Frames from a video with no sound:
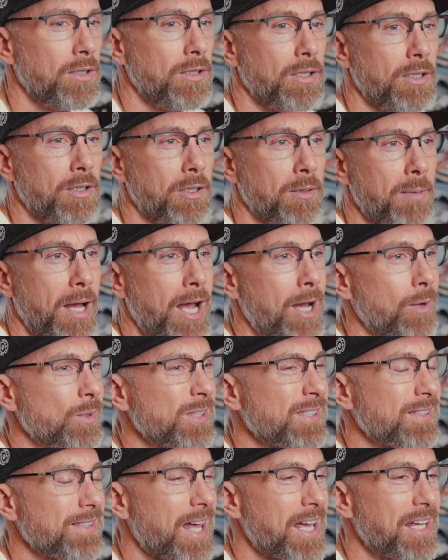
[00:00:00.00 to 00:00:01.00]
I
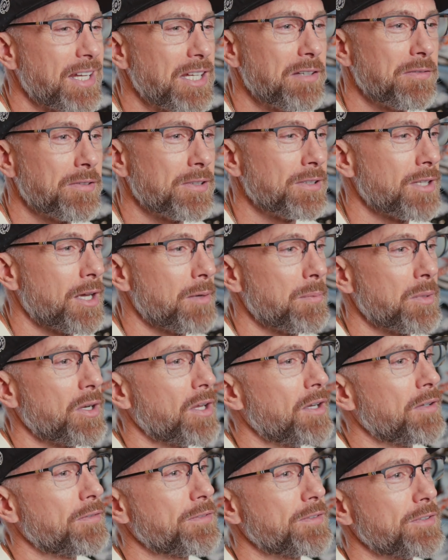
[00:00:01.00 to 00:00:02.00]
was naive and dumb
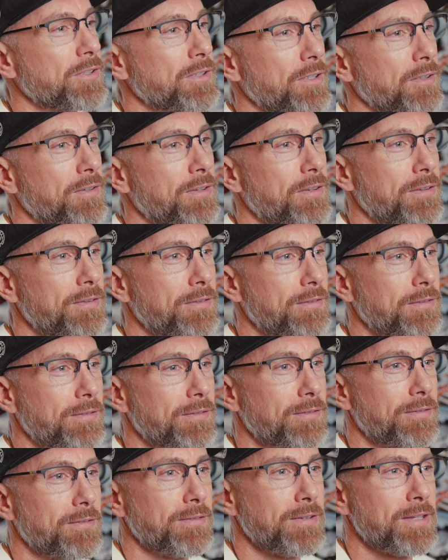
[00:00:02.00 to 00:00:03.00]
enough to
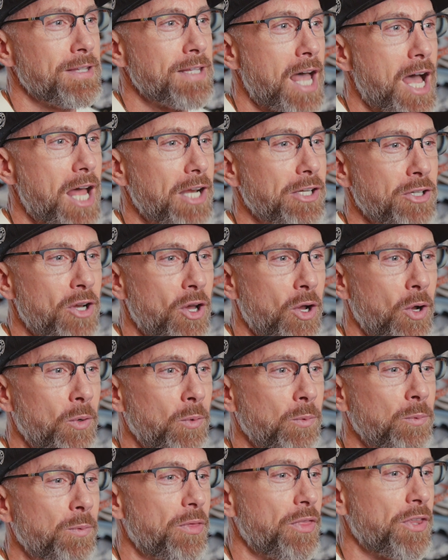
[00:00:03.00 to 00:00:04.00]
not
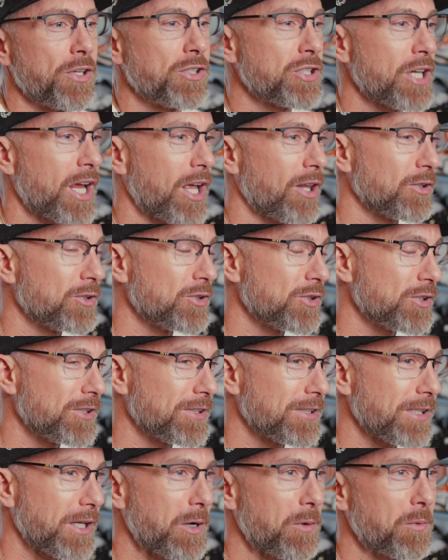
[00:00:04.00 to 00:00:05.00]
know the challenges
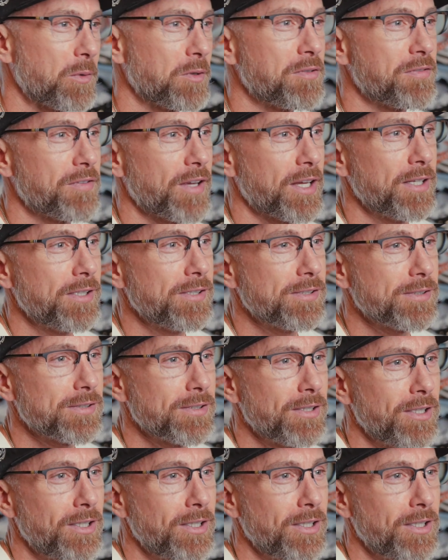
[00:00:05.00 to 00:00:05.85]
that I would face,